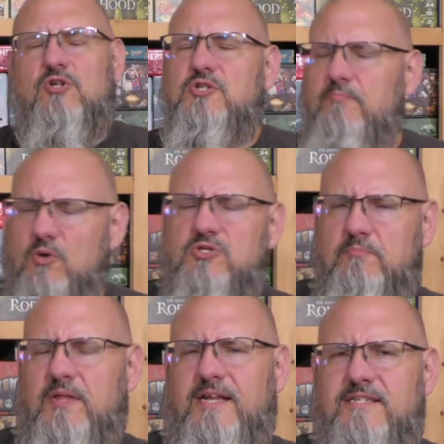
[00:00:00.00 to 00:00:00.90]
supposed to
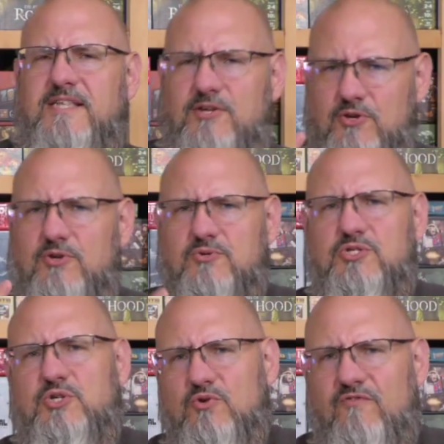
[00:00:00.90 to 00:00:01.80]
play it is that you use
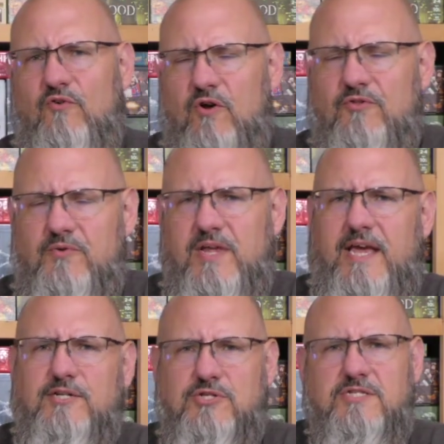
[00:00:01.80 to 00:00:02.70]
2 for all 3
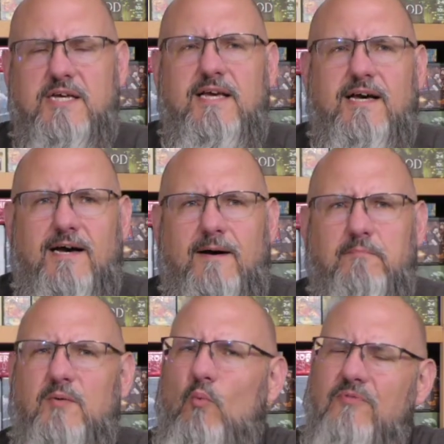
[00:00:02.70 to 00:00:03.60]
ages.
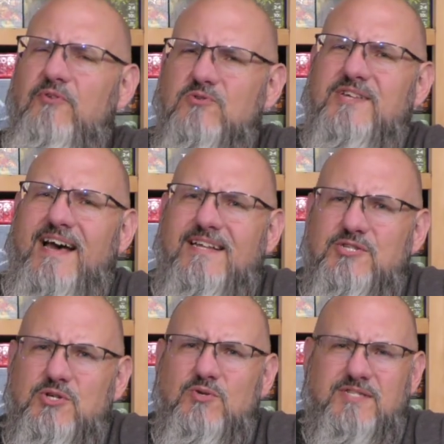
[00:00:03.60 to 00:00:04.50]
But what those gods
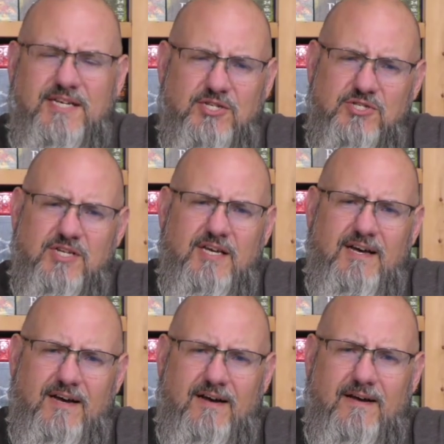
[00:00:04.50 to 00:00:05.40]
do is they just
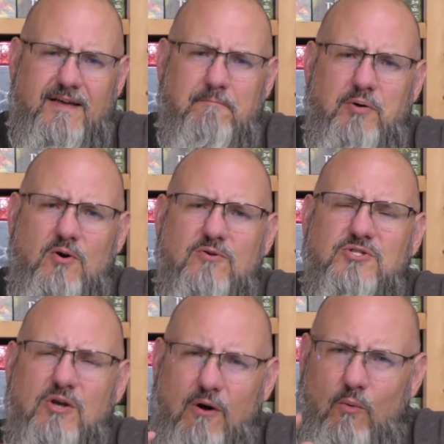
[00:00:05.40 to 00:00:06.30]

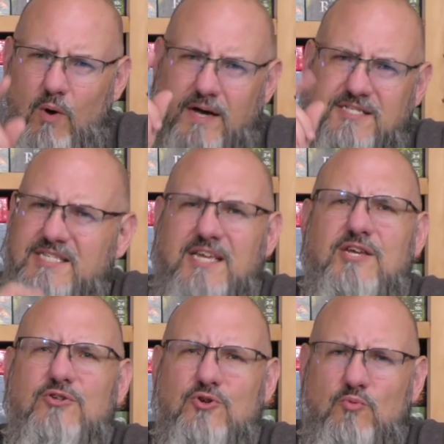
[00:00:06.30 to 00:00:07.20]
impose a
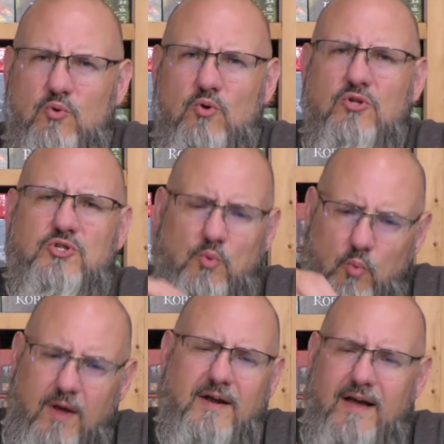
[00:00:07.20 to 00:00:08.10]
singular rule to
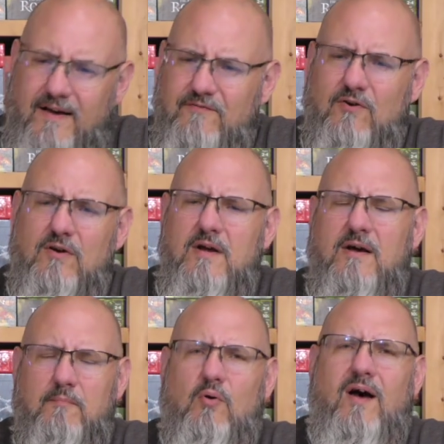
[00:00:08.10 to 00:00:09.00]
whatever
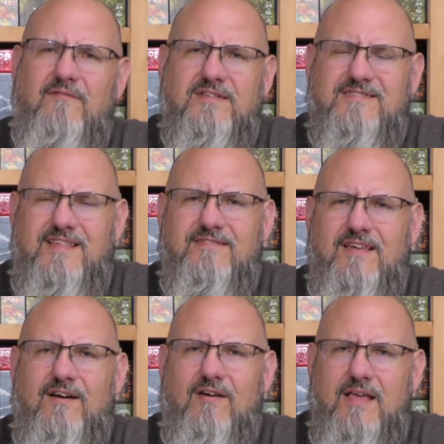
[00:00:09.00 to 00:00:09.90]
province that
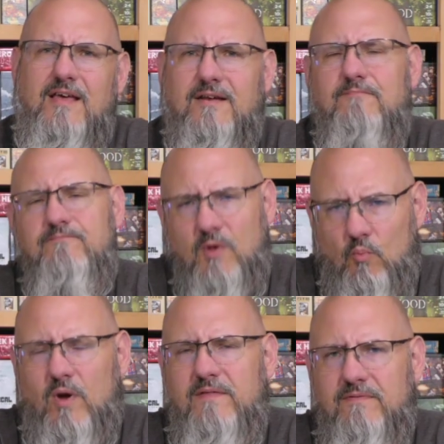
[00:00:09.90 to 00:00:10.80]
they are in
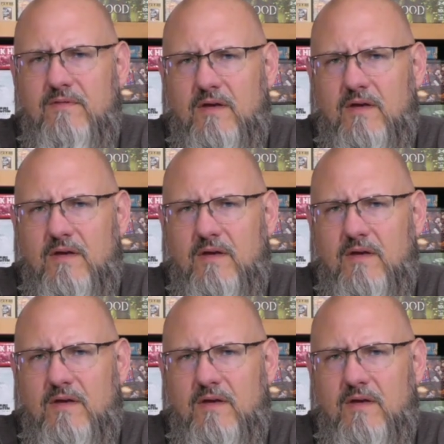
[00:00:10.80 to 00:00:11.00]
when